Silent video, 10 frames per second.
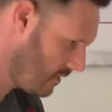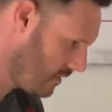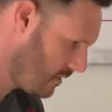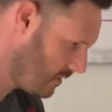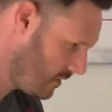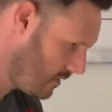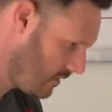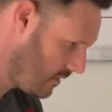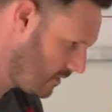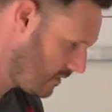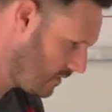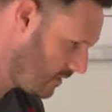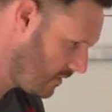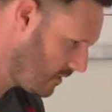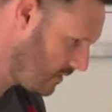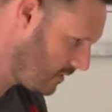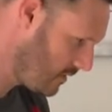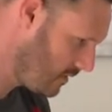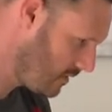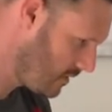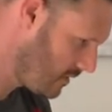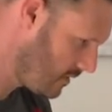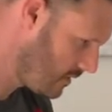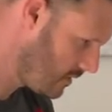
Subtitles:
(silence)